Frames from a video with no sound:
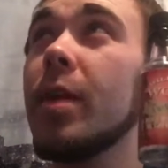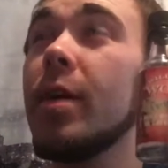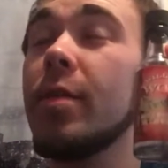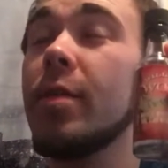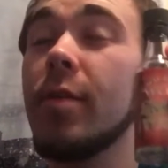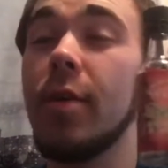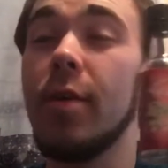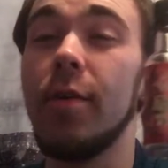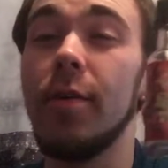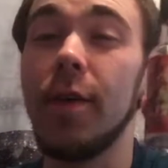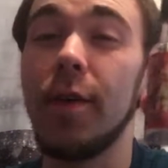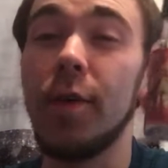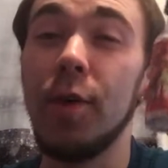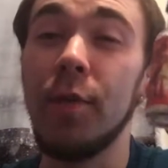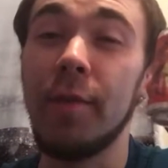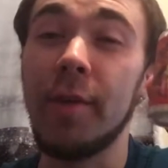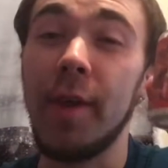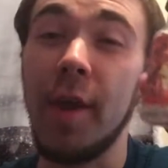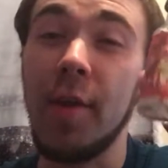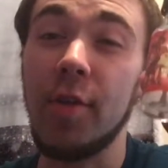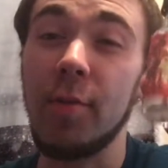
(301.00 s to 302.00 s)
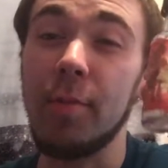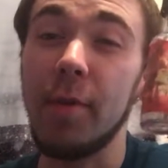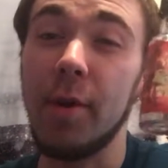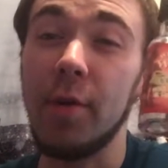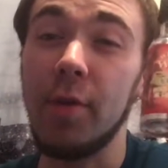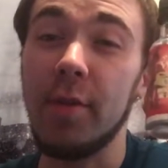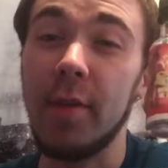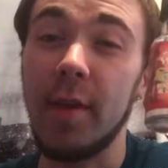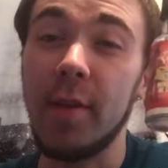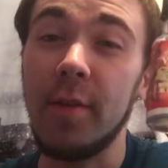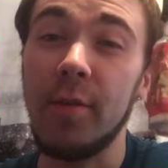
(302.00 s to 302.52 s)
turn on that notification bell to
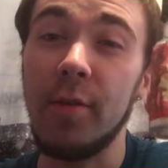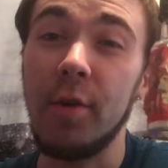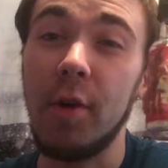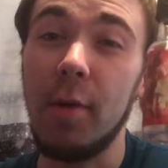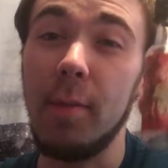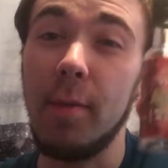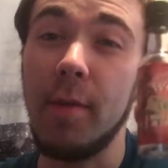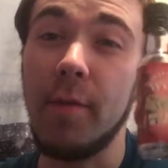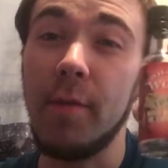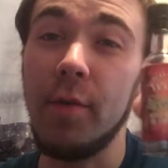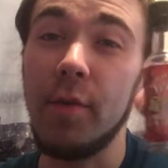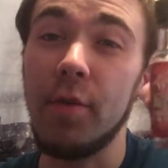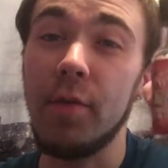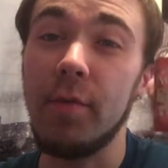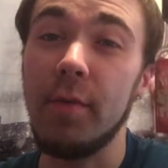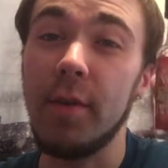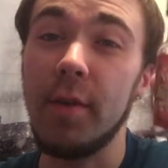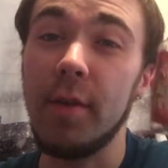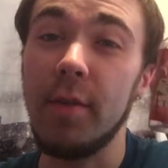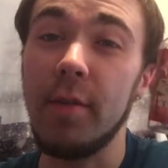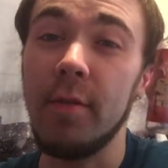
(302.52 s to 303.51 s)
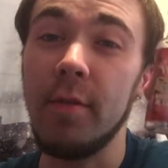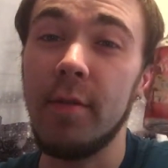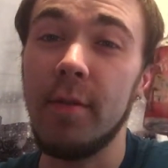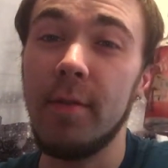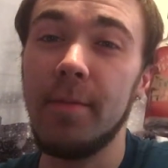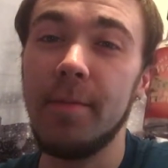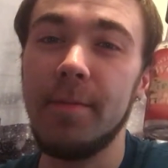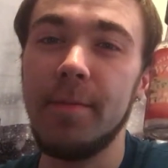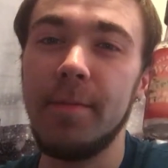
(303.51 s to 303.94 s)
stay tuned to all my future videos.